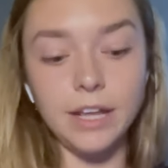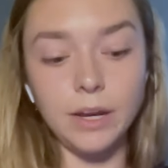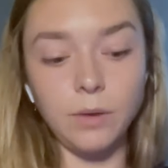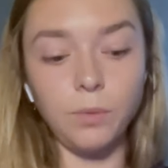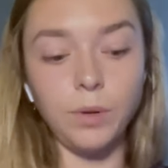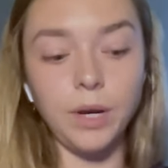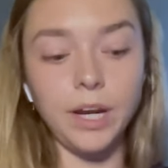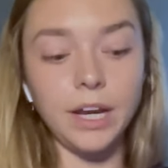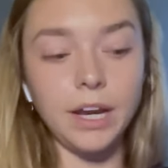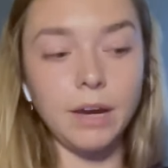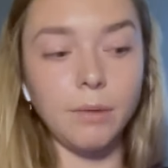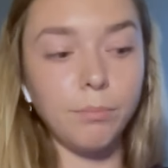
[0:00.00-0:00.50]
Like
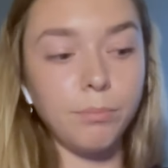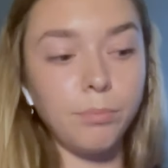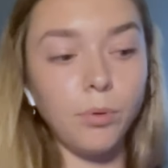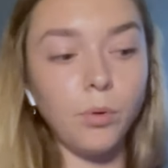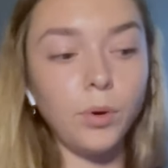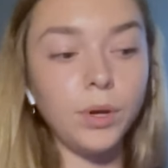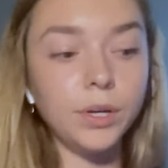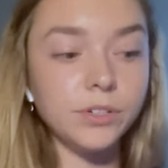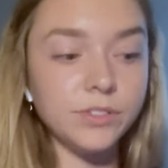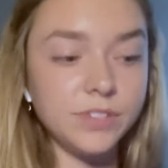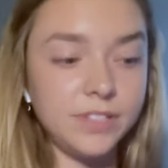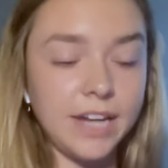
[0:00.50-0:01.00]
when it
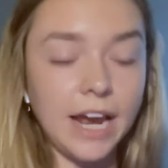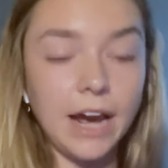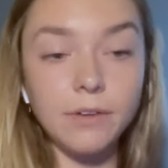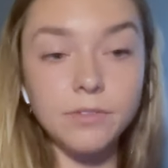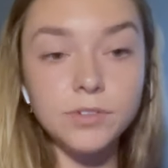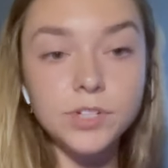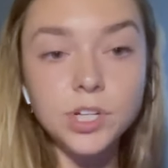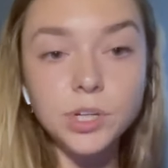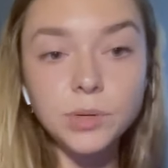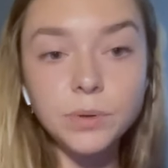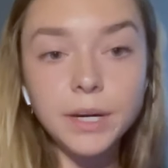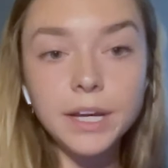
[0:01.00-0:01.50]
boils
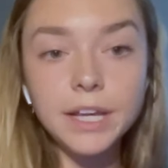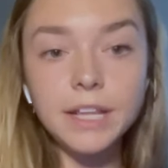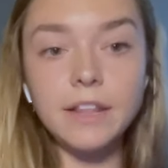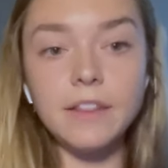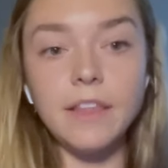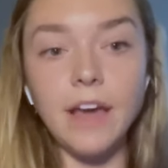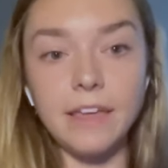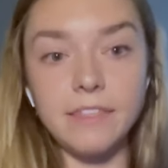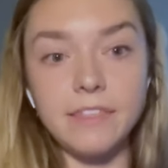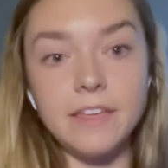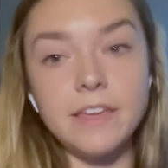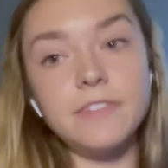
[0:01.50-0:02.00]
down to it,
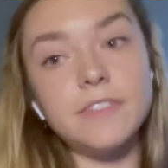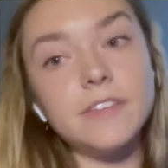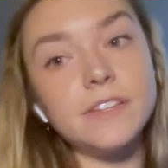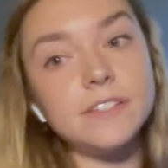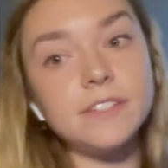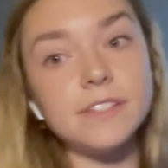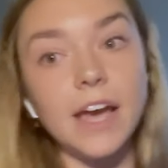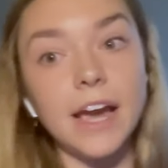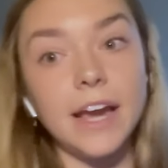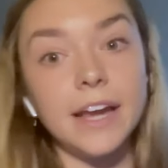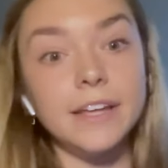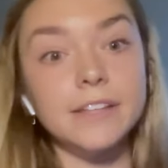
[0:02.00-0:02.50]
I think the
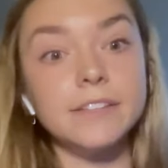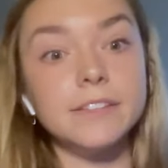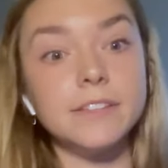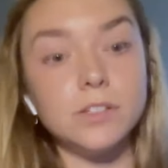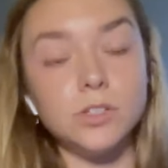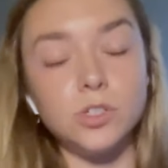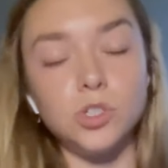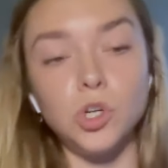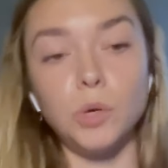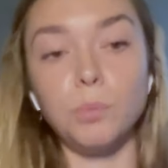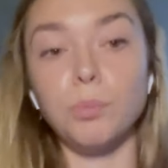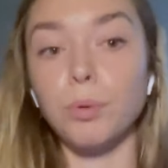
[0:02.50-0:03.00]
science
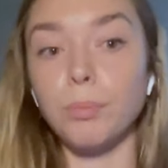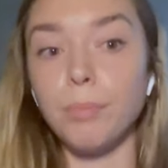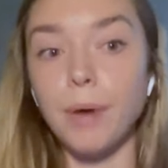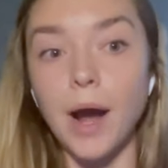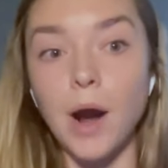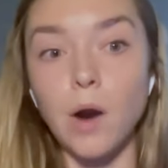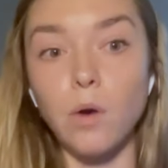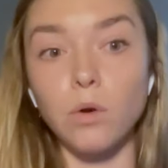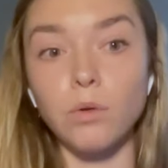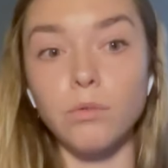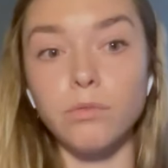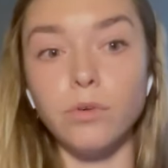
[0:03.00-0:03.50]
is super
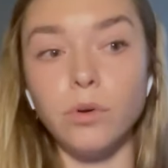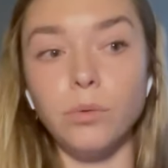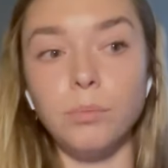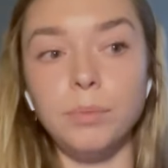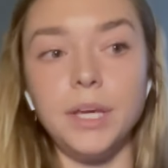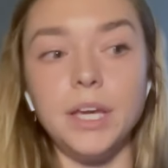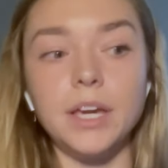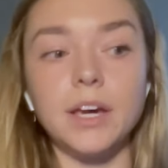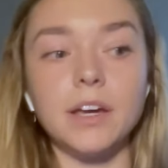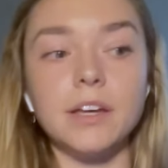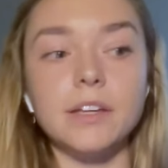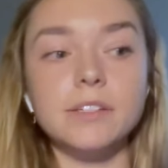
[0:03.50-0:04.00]
powerful,
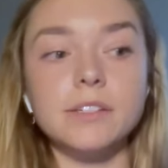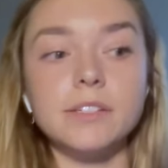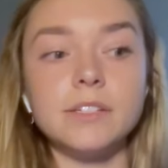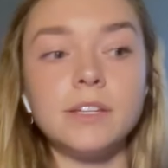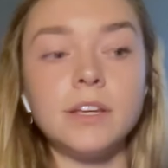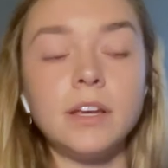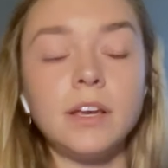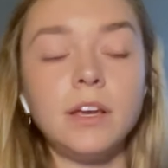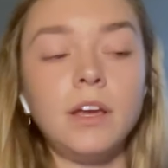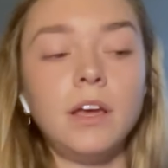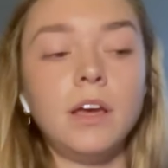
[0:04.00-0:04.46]
because,